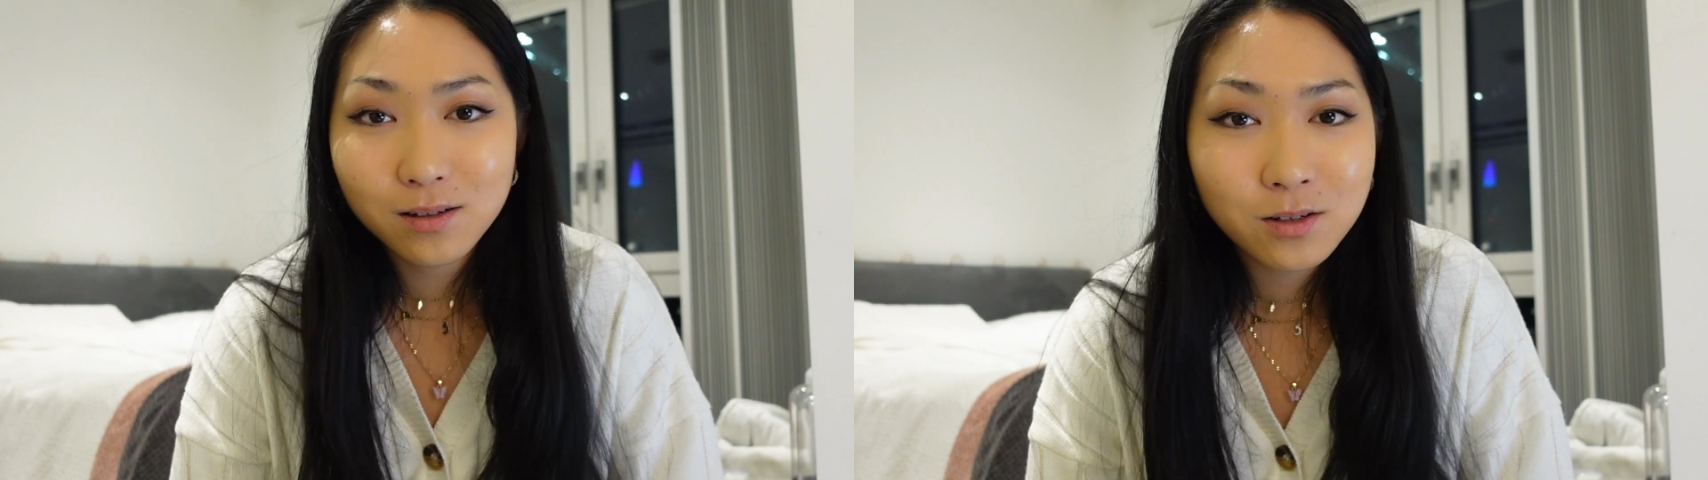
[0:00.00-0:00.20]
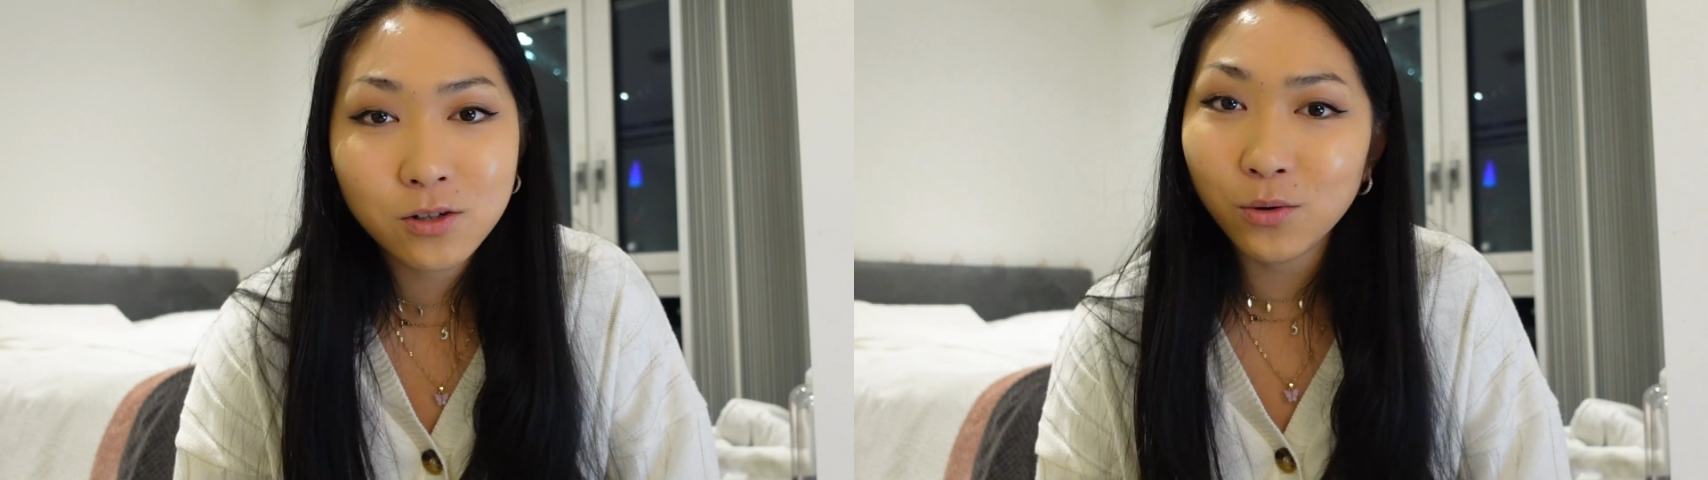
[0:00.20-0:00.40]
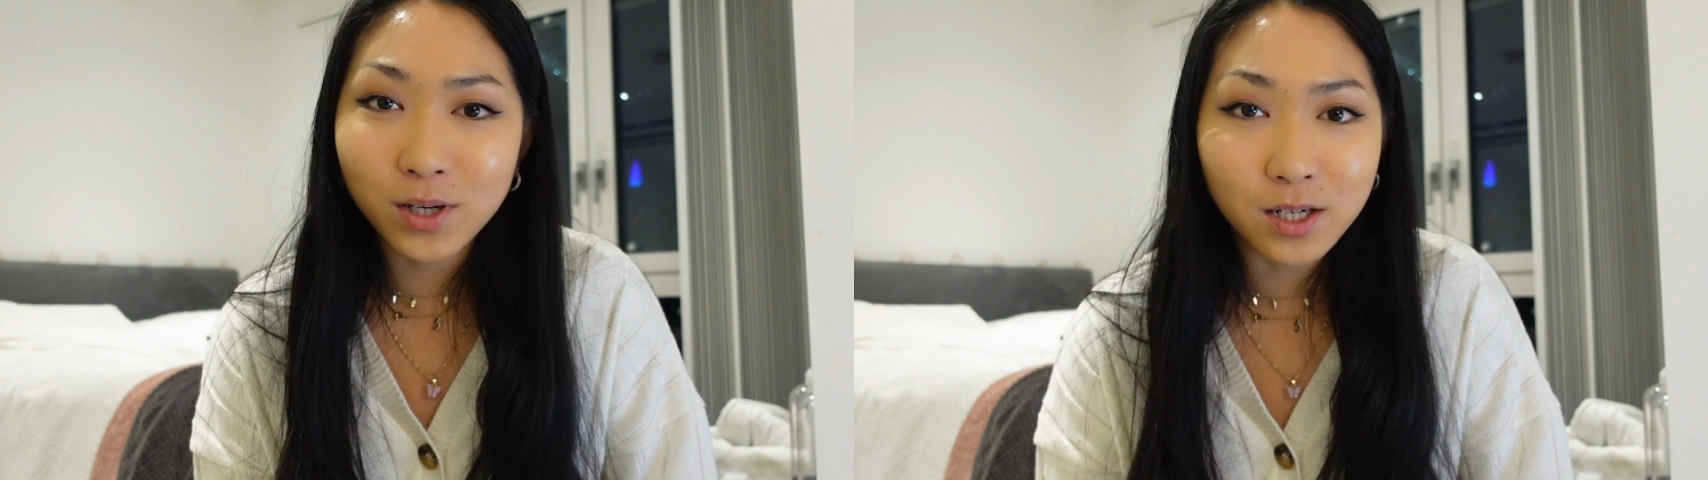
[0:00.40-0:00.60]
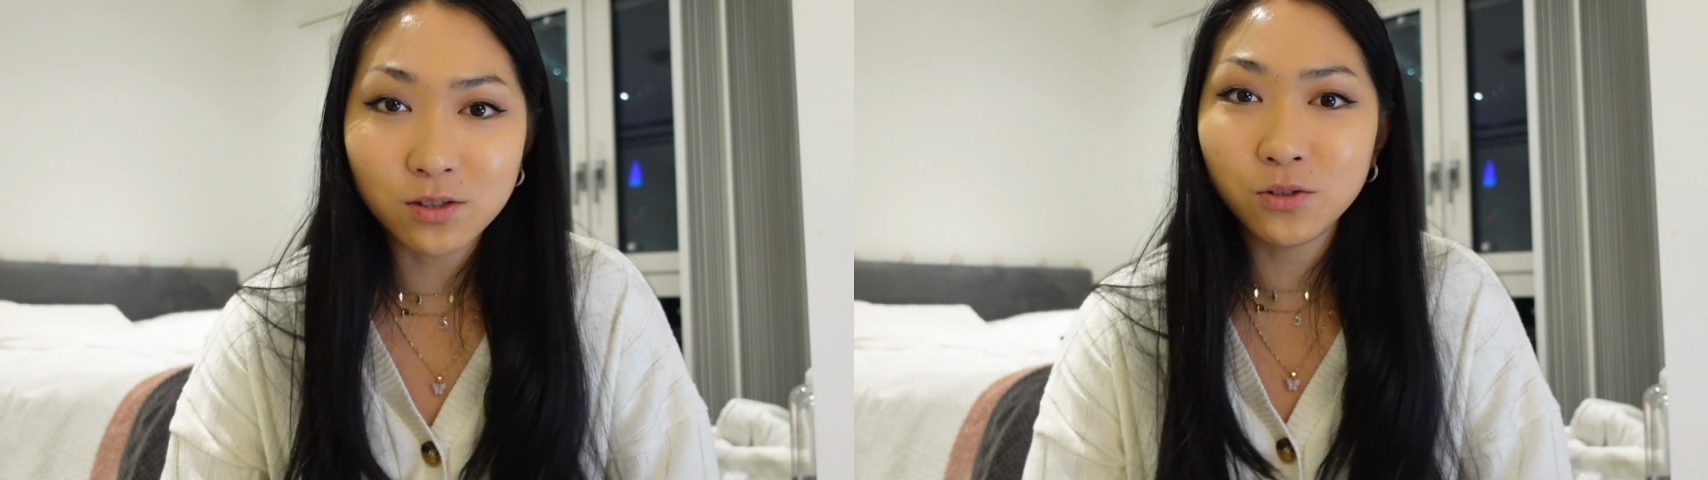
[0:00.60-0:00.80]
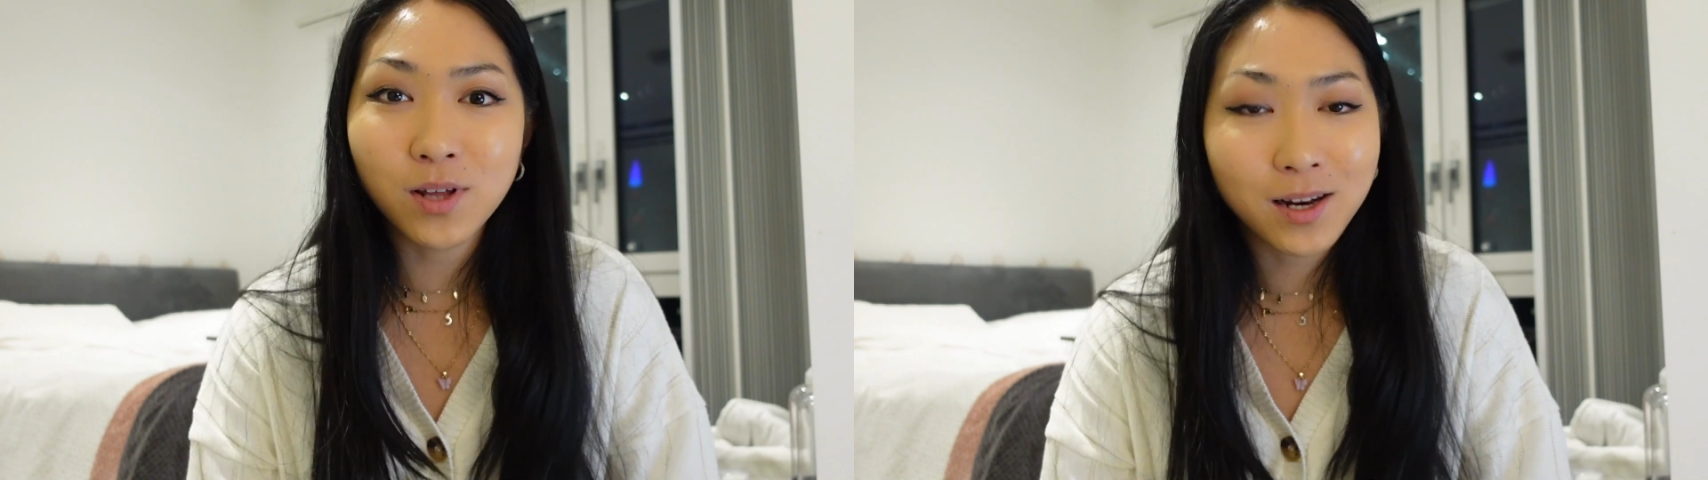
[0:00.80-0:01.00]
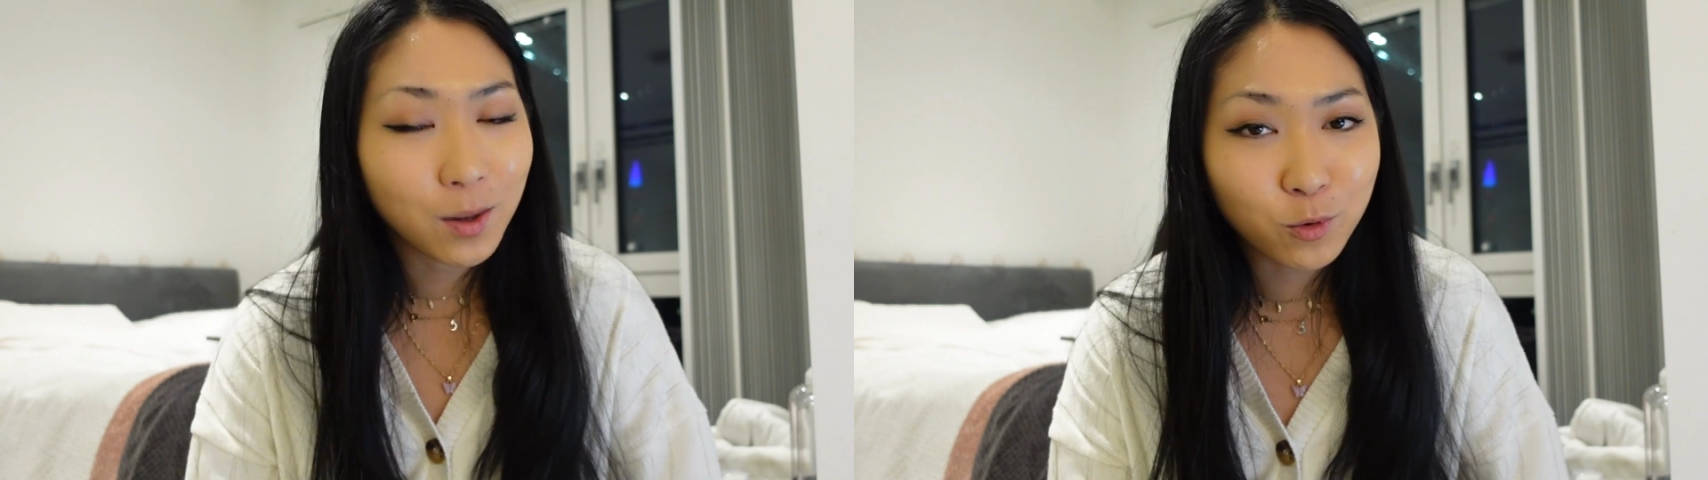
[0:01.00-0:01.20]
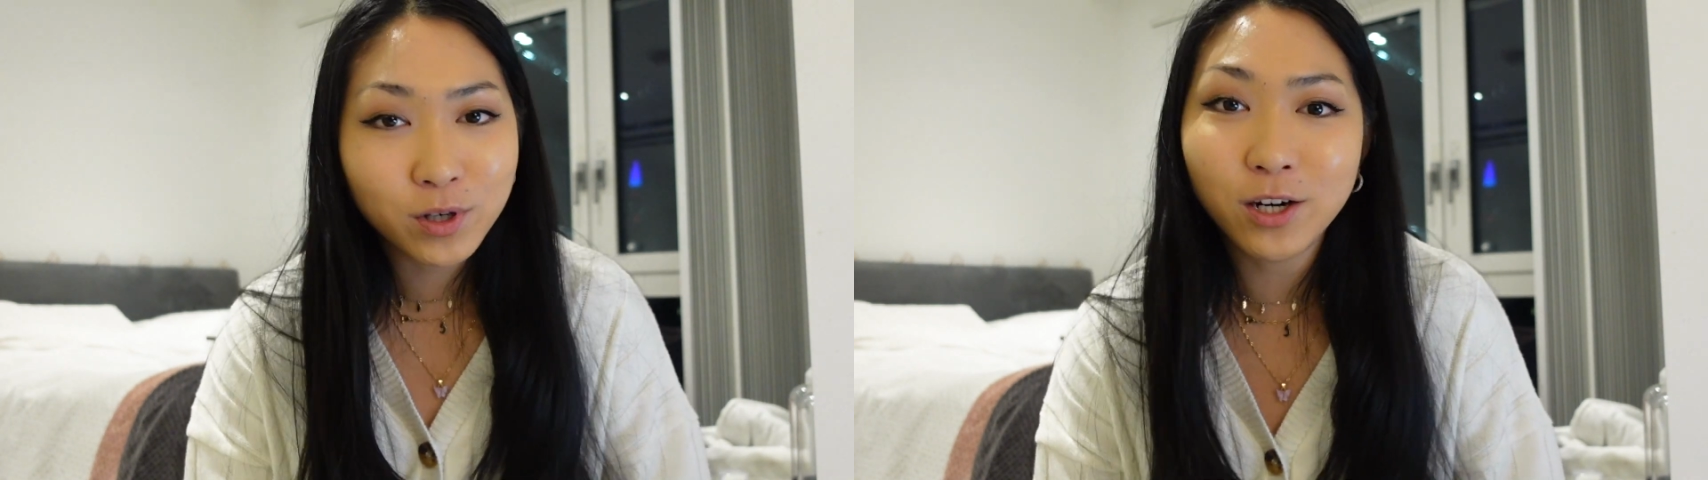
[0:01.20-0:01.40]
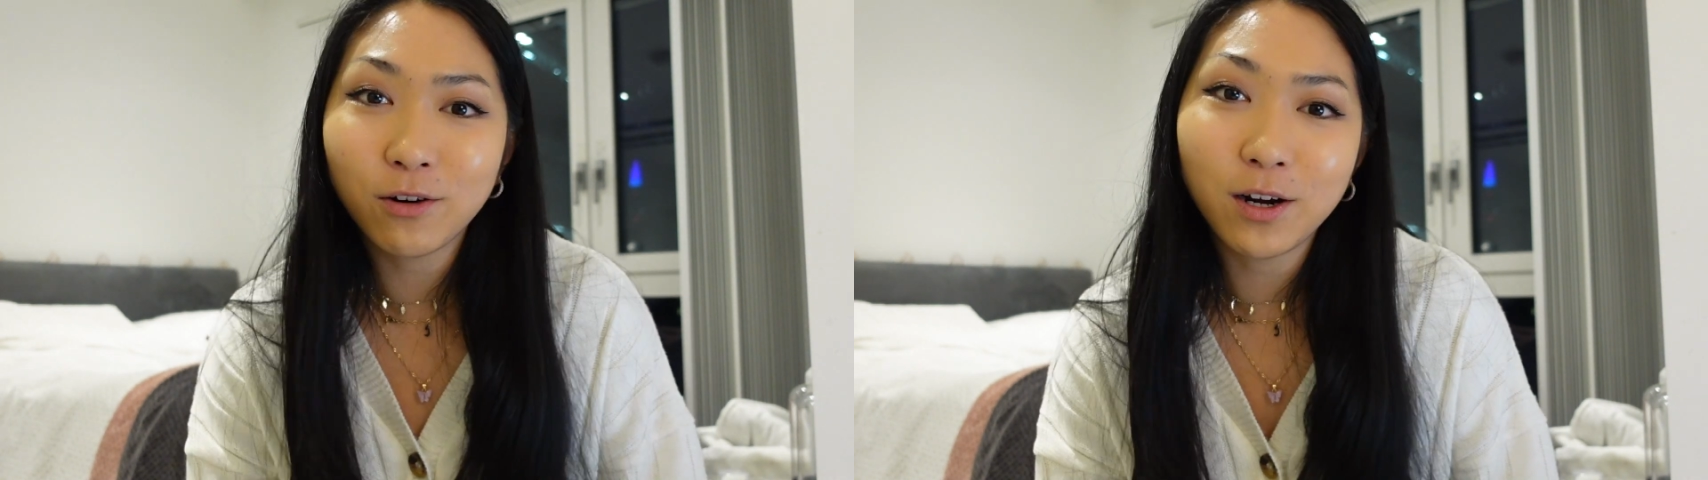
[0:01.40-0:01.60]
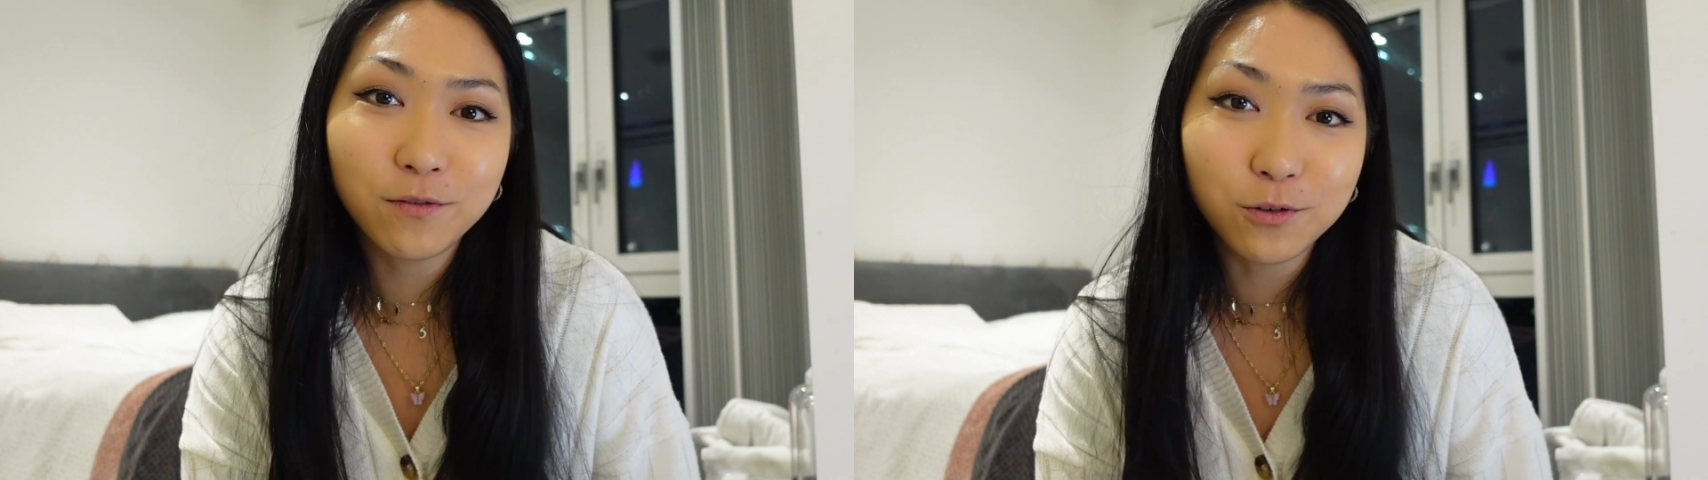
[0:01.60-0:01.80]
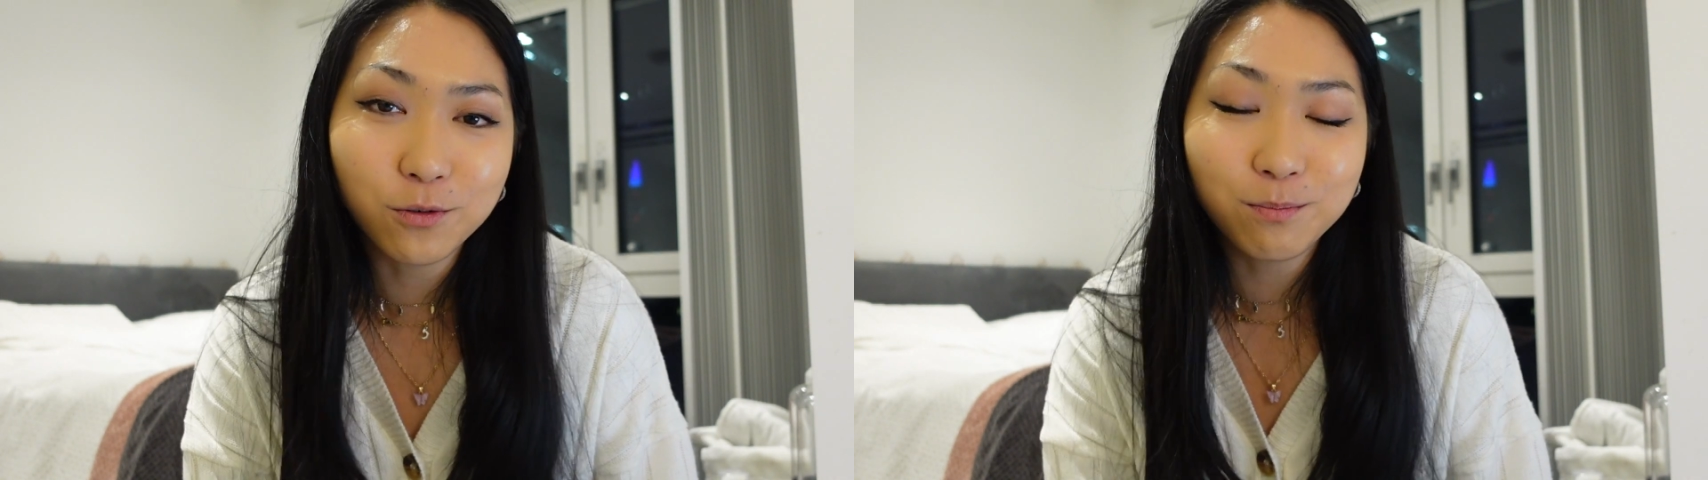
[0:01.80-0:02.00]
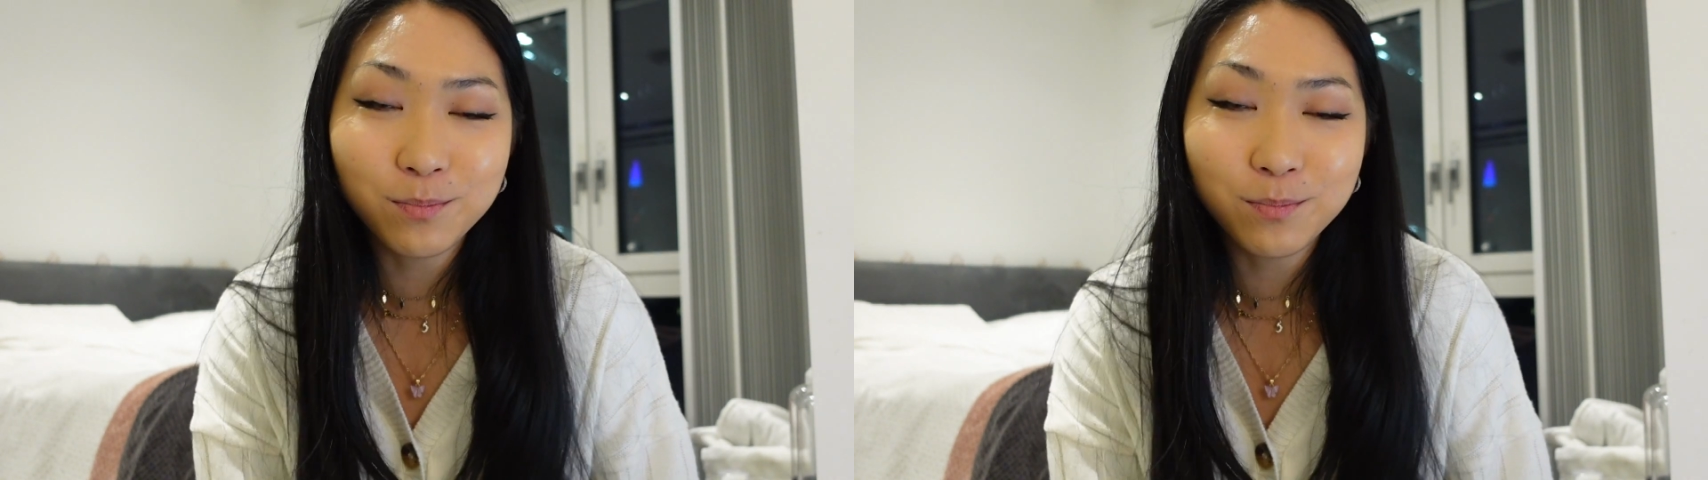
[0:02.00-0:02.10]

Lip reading: don't need to do that. I'm already grateful.